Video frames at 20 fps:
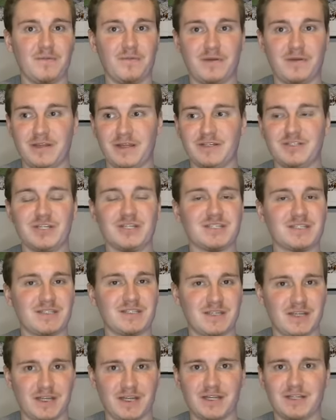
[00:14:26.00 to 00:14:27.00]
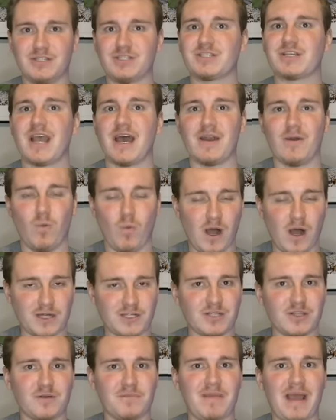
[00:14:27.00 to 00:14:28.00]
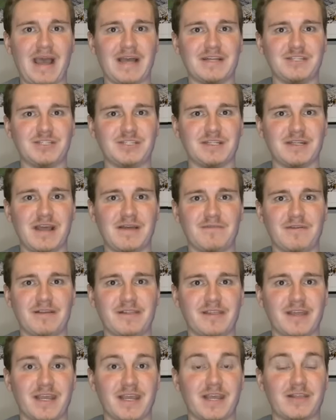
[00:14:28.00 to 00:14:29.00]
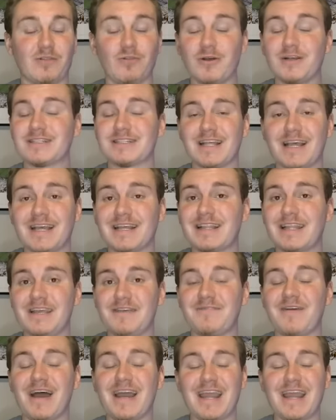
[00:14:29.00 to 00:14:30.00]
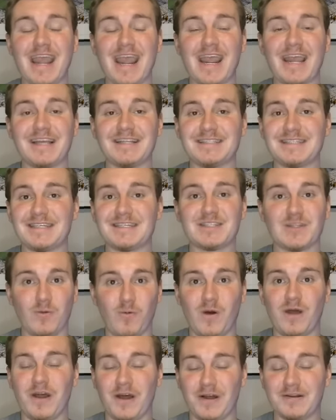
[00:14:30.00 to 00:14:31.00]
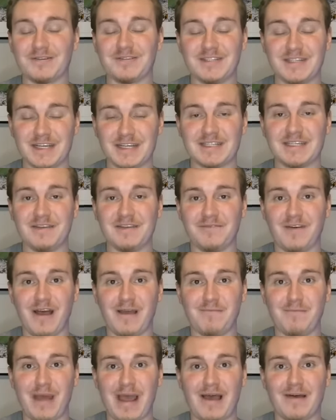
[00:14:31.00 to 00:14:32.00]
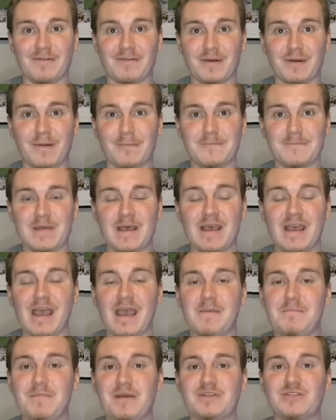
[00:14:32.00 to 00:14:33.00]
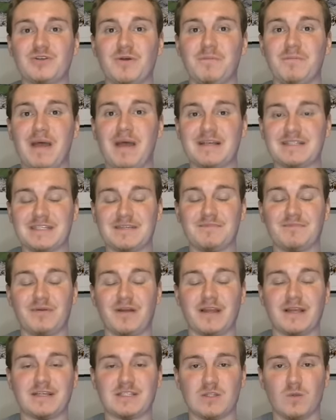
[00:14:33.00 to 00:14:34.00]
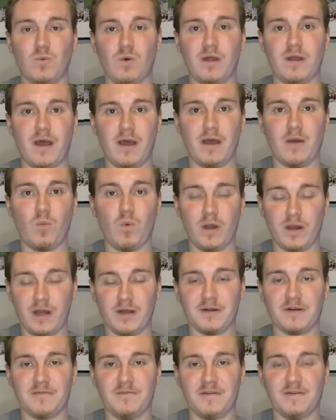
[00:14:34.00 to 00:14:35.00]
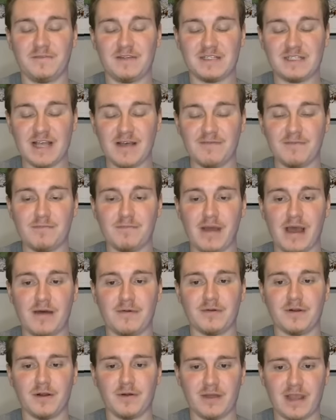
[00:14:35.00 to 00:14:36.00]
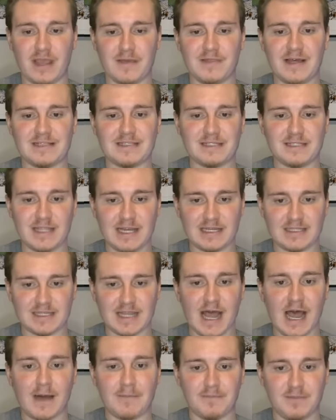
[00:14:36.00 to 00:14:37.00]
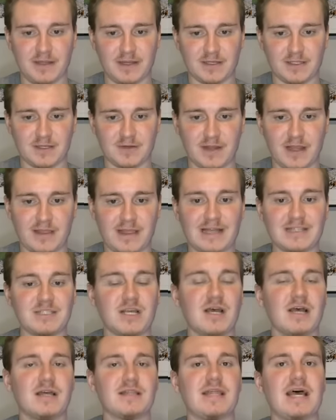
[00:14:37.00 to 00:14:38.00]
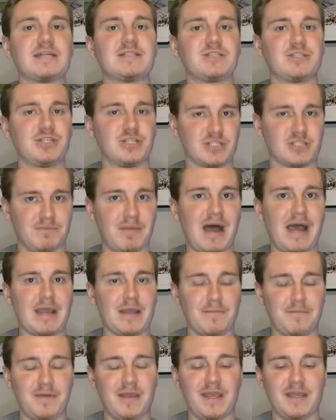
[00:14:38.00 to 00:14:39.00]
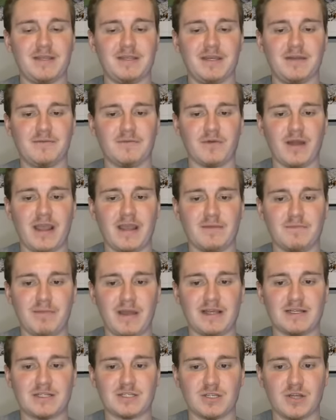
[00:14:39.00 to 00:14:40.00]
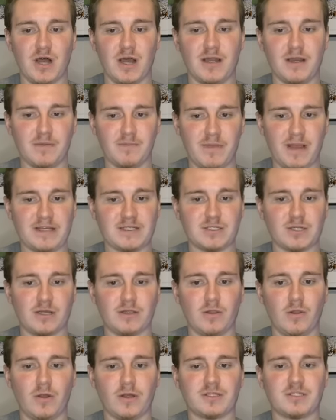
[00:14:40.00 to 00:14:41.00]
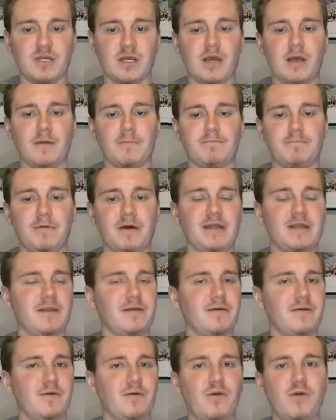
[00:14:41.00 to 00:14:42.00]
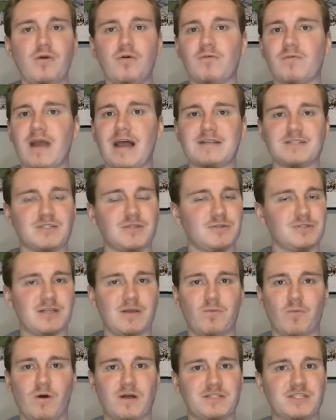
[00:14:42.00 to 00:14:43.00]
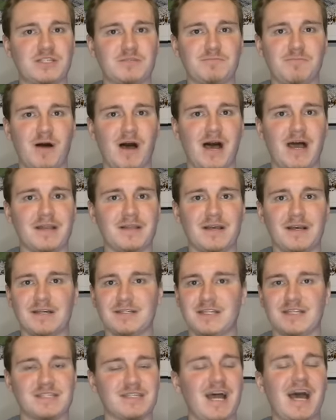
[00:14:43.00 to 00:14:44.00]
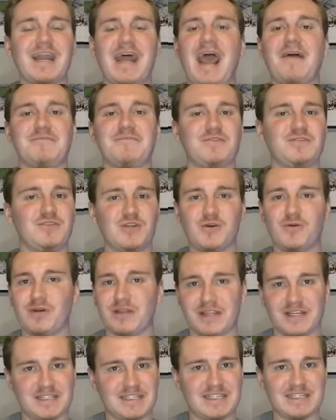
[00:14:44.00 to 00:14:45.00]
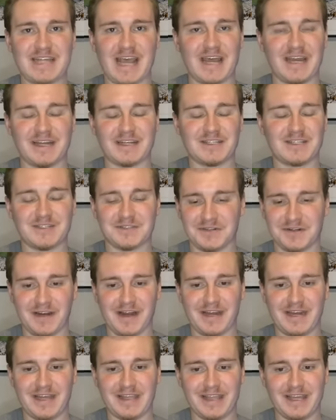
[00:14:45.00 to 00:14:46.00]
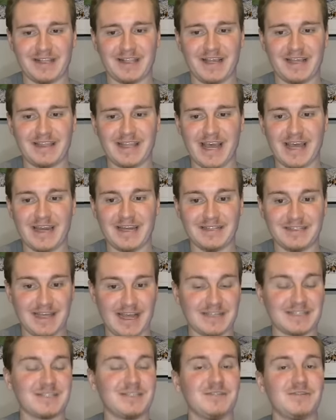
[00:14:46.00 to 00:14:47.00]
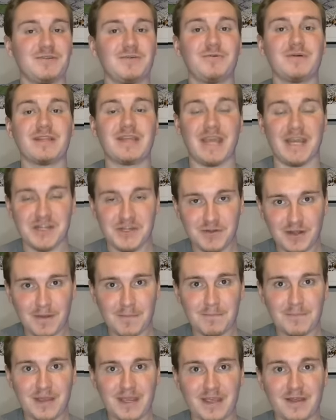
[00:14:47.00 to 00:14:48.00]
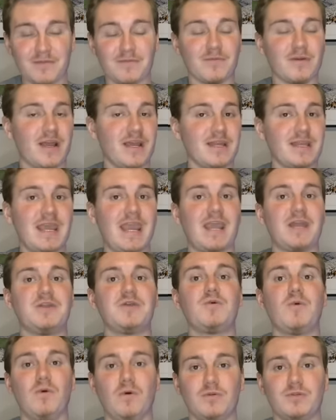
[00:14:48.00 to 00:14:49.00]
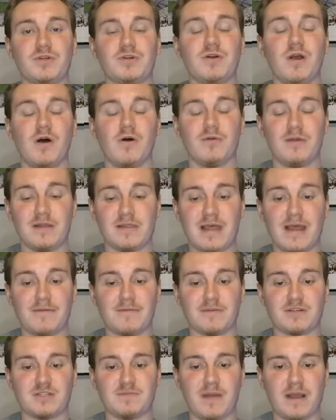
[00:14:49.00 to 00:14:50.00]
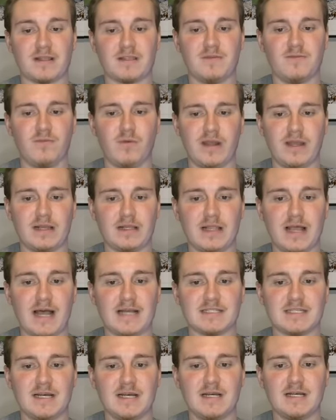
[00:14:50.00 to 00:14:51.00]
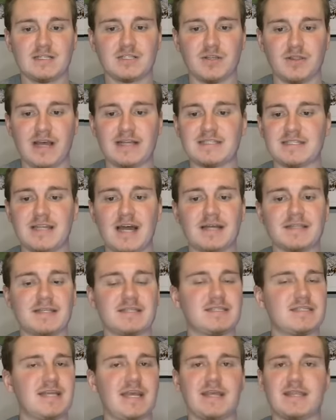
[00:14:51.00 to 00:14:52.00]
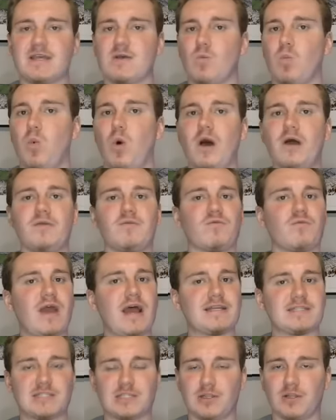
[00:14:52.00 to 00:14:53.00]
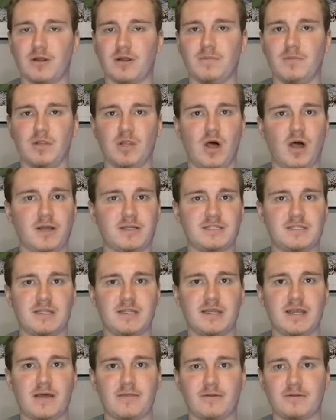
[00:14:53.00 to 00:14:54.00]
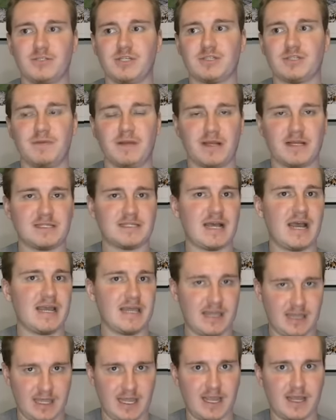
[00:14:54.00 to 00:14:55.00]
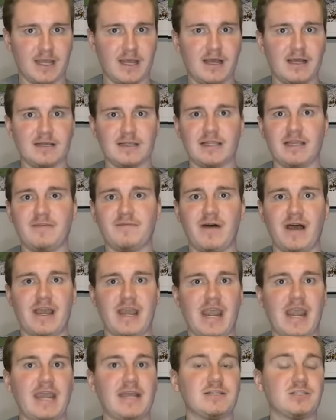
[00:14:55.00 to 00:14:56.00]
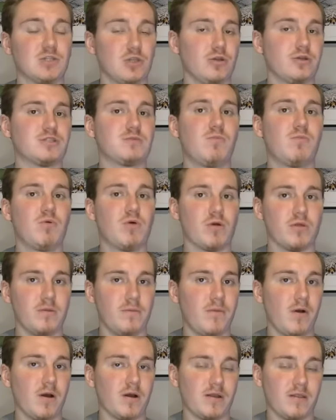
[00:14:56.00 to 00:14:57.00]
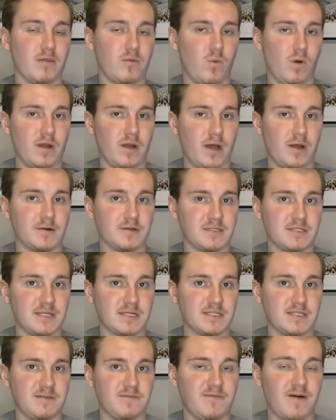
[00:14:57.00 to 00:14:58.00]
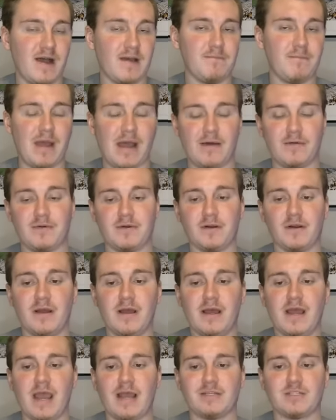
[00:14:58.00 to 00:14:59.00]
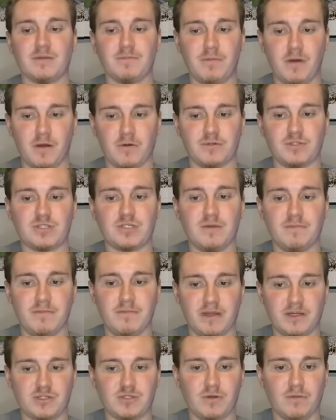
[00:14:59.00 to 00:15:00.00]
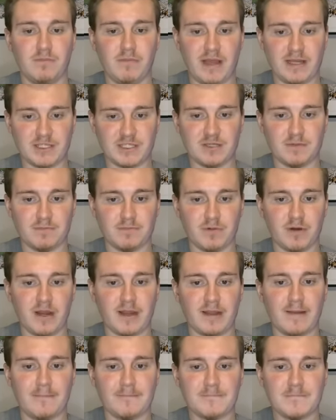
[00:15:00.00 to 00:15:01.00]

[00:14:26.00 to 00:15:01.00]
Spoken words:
When you just kind of watch their matches and everything, it looks like Levi Haines is the 165-pounder and Mitchell Mesenbrink is the 157-pounder. Okay, that's optics. Okay, that's just my opinion, right? Based on looks. But who wrestles at what spot does not have to do with aesthetics or anything like that. It has to do with, can you compete, right? Can you hold your own at that respective weight class? So that's not to say that one wrestler belongs to the other just because I think Levi Haines looks more of the part of the 165-pounder as opposed to Mitchell Mesenbrink.